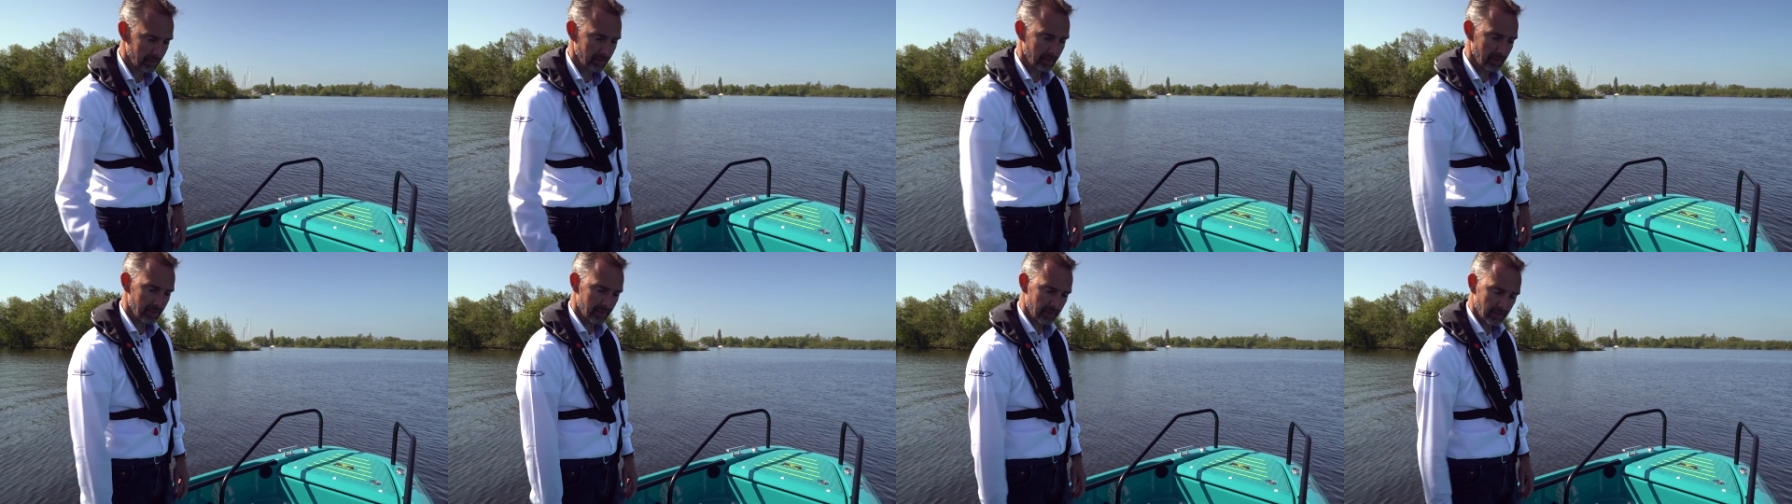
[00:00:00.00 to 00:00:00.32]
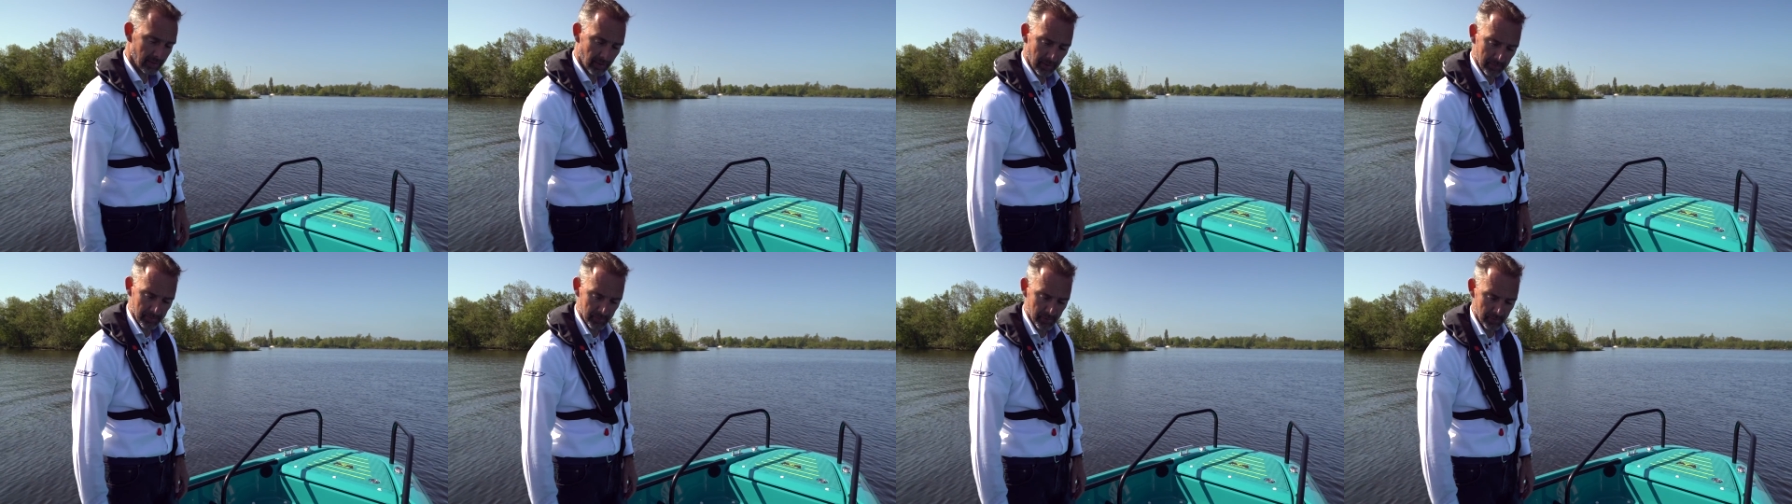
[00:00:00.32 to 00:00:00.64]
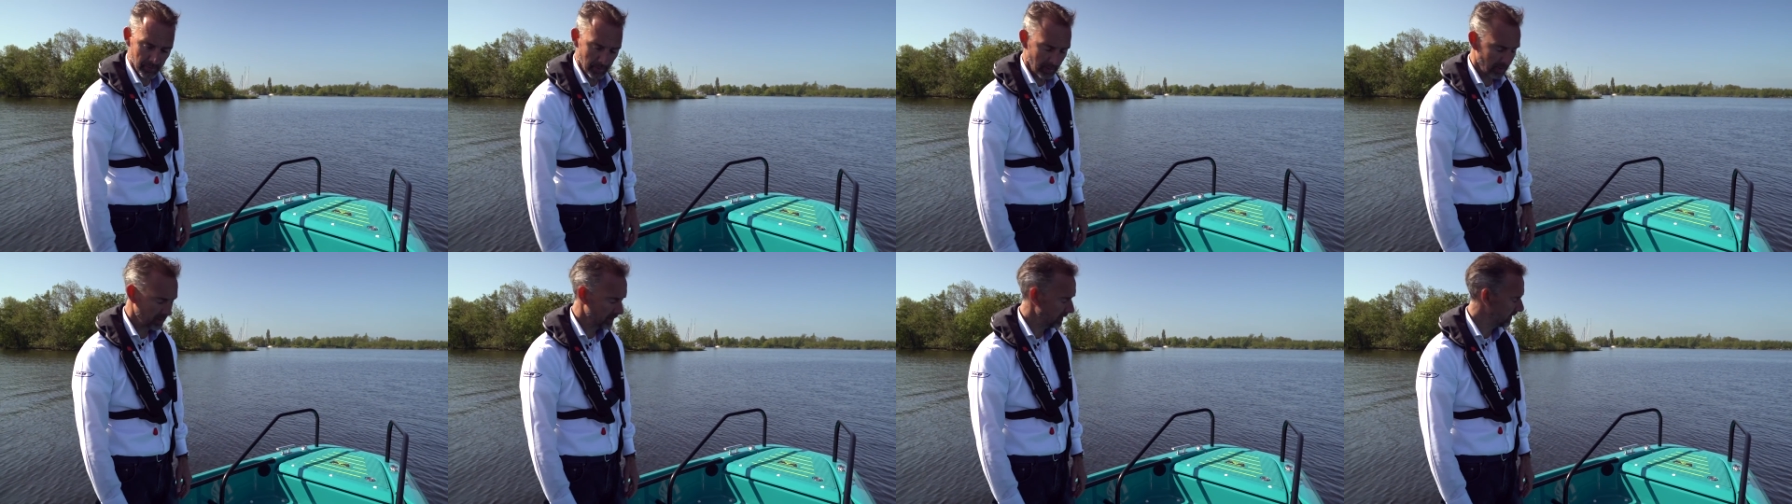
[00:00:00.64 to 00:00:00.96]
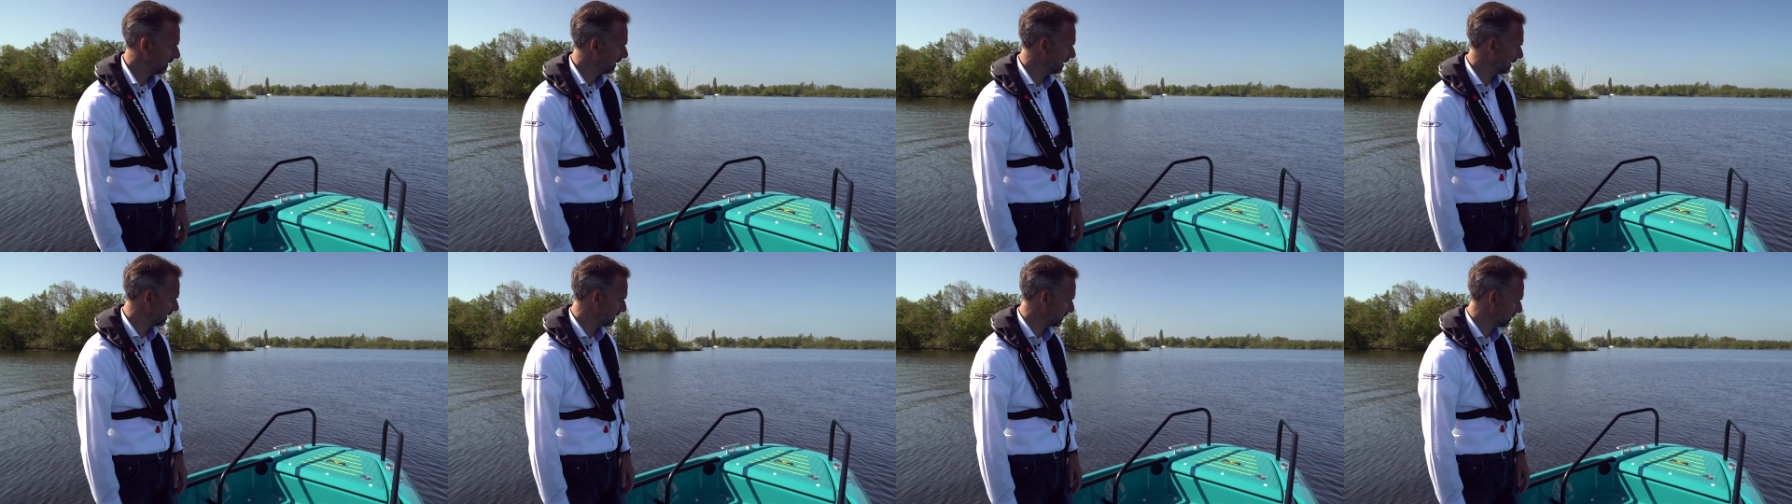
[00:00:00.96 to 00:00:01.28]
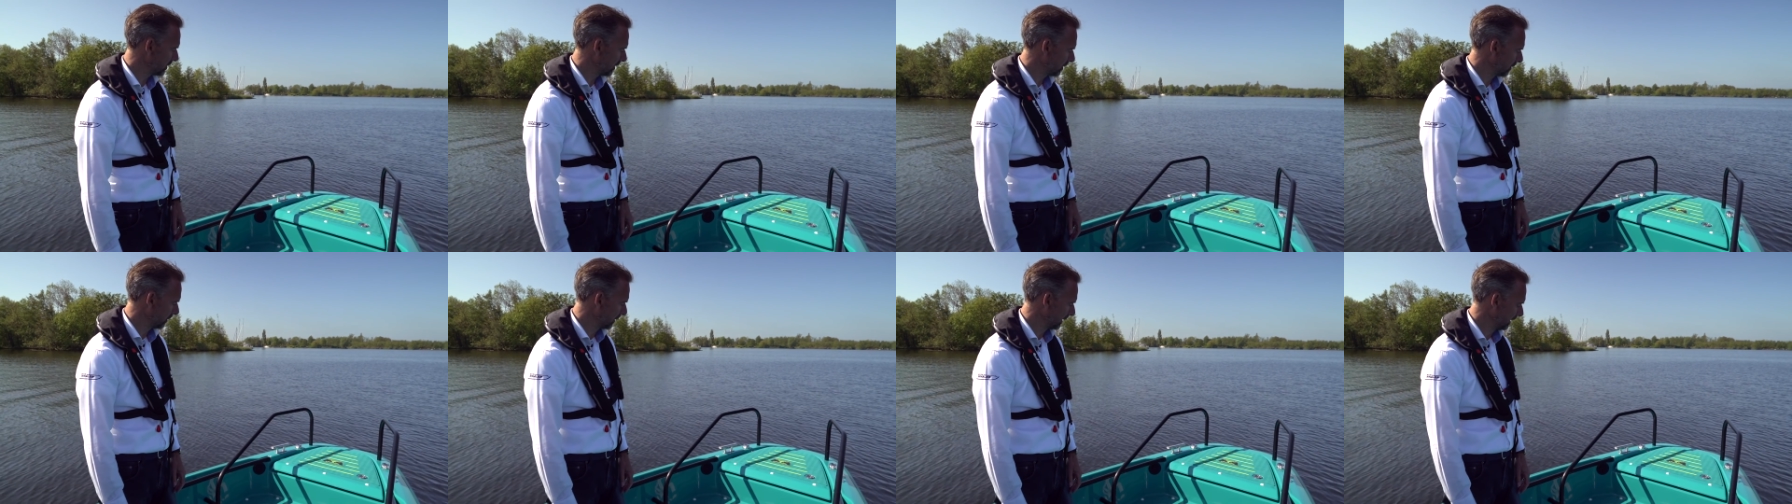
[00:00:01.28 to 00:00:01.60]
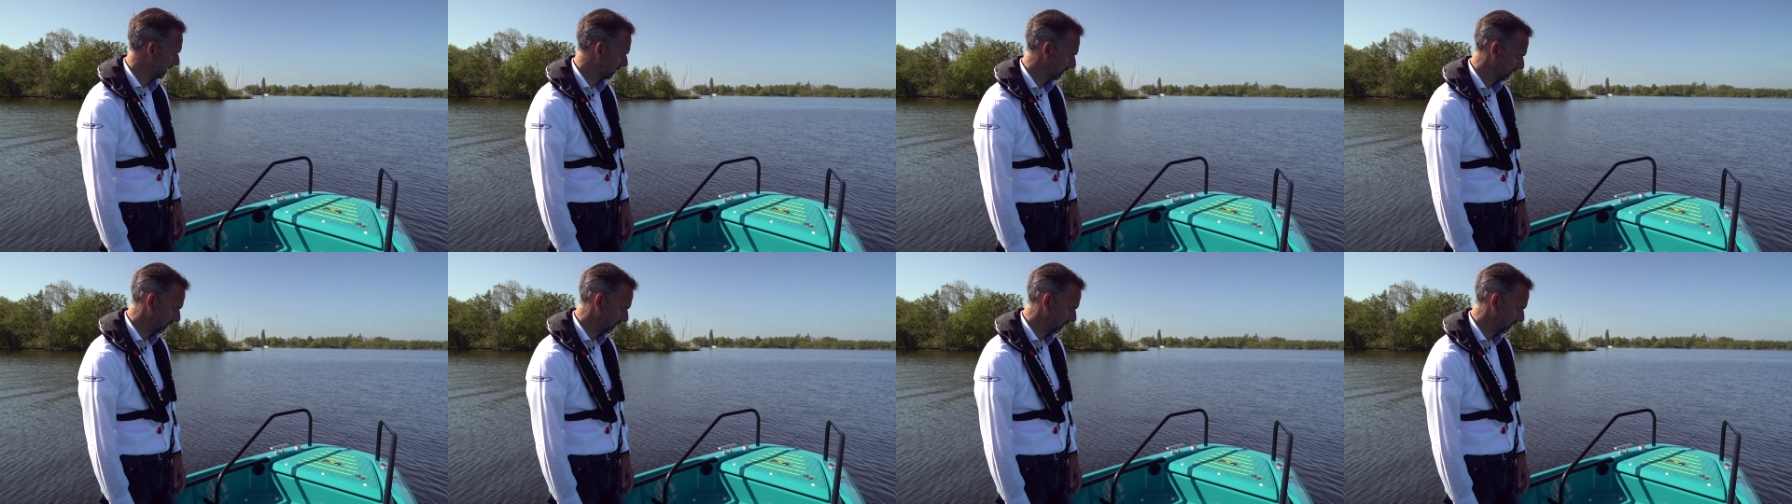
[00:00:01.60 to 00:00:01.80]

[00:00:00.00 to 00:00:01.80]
that comes with the Jobe